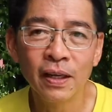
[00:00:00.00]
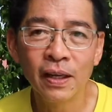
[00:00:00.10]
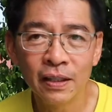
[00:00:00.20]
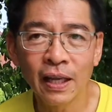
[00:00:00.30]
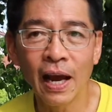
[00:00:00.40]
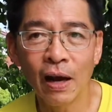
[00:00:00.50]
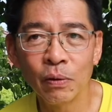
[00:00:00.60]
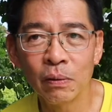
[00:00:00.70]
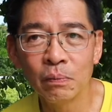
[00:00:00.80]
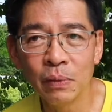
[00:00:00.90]
that I will
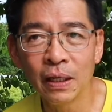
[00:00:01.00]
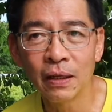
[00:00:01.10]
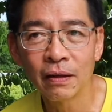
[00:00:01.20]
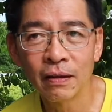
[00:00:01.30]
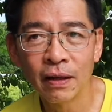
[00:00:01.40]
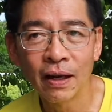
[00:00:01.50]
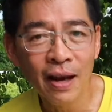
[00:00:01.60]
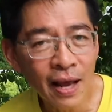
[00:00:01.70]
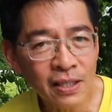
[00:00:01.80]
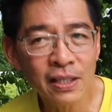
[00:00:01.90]
meet
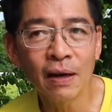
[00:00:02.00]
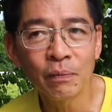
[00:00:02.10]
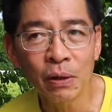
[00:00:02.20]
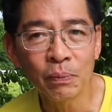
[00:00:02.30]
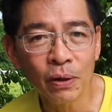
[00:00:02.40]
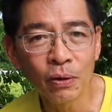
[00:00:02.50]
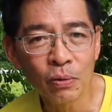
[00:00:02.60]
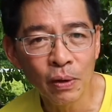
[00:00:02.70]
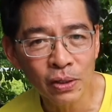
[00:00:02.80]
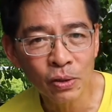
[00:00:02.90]
less young people who
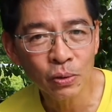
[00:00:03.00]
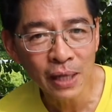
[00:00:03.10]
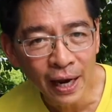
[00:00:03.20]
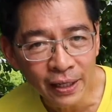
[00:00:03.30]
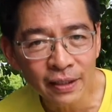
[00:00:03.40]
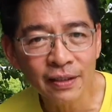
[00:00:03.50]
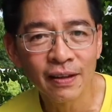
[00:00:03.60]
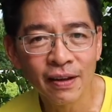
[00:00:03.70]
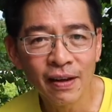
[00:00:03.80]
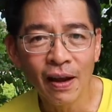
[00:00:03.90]
are so tired
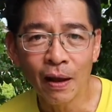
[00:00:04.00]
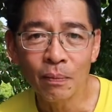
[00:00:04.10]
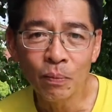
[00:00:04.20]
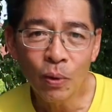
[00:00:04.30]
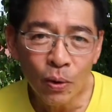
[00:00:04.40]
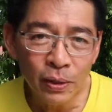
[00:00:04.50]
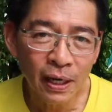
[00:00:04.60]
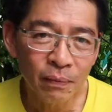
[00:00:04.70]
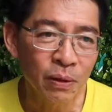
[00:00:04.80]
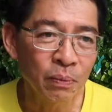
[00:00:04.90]
and more young
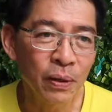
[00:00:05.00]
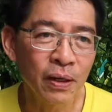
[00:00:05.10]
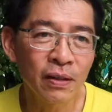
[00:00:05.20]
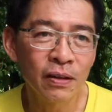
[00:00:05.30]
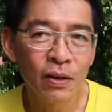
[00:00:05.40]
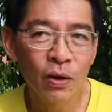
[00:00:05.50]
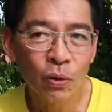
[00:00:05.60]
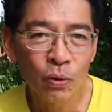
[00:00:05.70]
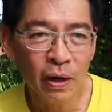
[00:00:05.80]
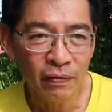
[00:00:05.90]
people who
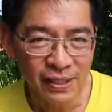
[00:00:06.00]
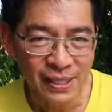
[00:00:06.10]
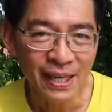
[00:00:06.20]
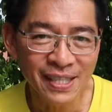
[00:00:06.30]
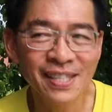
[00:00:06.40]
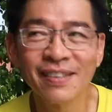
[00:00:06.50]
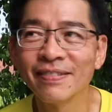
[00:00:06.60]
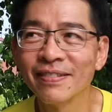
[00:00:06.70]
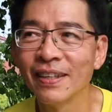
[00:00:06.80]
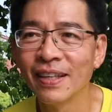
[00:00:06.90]
have a zest.
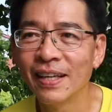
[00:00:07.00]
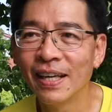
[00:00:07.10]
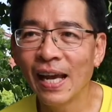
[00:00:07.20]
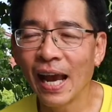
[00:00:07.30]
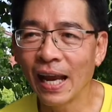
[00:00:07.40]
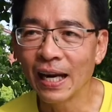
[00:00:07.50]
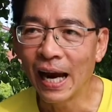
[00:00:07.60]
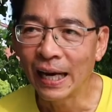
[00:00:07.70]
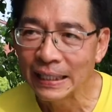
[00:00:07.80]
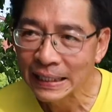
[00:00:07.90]
And I
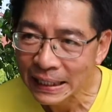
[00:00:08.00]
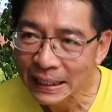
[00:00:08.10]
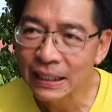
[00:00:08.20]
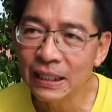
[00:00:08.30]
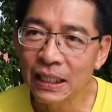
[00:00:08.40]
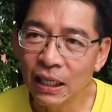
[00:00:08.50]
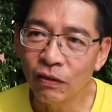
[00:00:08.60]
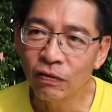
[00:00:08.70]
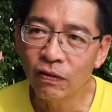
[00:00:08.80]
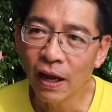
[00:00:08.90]
think if
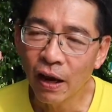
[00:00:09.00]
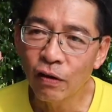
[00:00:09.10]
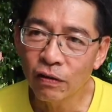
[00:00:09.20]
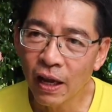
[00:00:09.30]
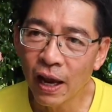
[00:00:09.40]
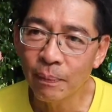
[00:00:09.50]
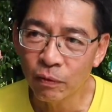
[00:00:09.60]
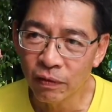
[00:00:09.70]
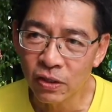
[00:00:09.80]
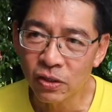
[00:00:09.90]
healthcare
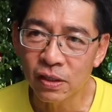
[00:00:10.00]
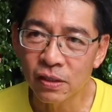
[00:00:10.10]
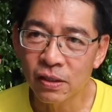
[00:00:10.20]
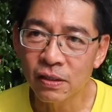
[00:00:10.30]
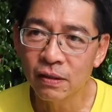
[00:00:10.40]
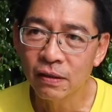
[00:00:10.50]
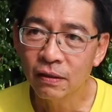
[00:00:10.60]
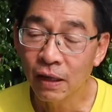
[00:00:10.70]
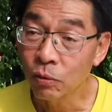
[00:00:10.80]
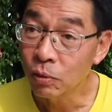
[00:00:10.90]
professionals
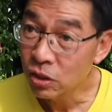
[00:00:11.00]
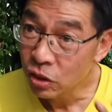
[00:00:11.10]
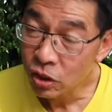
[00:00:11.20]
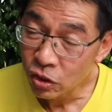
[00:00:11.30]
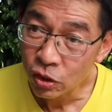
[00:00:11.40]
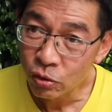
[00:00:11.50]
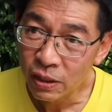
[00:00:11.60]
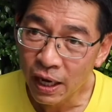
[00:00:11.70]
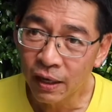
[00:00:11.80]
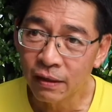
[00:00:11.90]
can research into
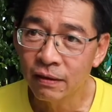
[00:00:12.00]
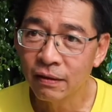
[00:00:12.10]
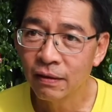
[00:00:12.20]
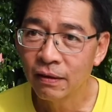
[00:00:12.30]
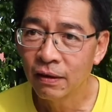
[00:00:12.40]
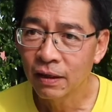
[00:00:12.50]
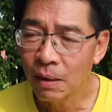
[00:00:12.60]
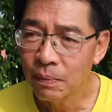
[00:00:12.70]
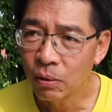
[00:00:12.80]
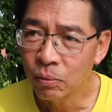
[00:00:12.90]
that, come
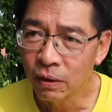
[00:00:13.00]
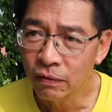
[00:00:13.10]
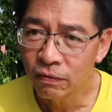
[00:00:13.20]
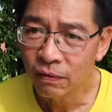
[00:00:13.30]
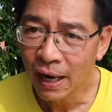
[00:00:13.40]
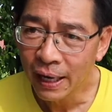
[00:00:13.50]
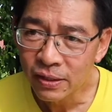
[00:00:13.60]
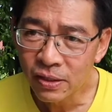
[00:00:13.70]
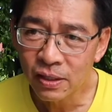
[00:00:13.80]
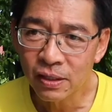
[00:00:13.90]
up with
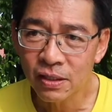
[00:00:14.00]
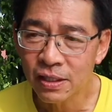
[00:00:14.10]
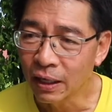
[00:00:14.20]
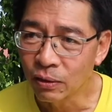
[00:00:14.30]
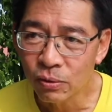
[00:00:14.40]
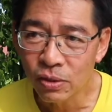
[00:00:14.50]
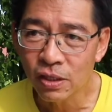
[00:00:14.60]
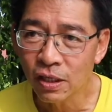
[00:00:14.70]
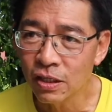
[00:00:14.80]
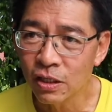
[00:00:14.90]
answers,
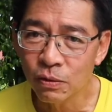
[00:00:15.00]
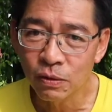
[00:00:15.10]
diagnosis,